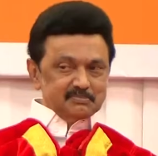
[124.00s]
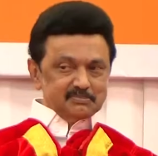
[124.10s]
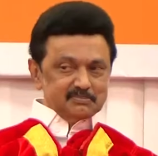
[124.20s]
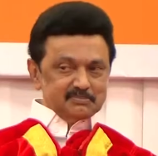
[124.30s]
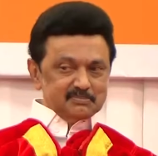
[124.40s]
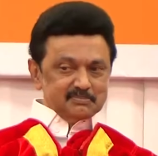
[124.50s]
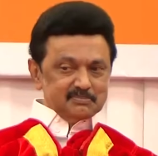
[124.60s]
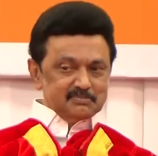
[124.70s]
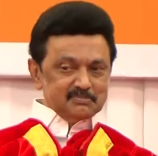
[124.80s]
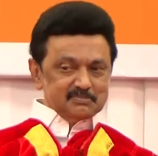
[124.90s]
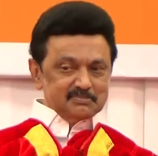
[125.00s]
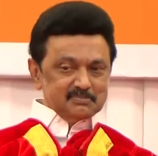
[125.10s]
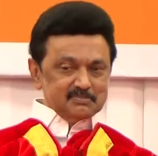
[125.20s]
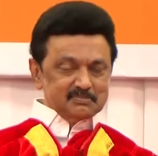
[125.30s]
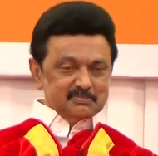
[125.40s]

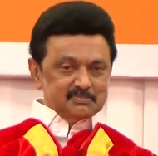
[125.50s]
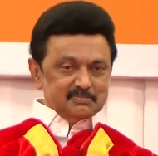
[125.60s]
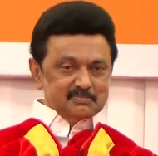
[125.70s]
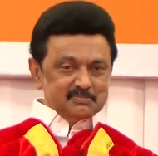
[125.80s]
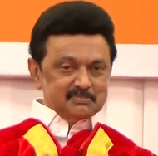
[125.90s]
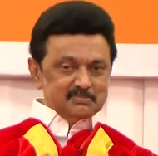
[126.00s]
[no speech]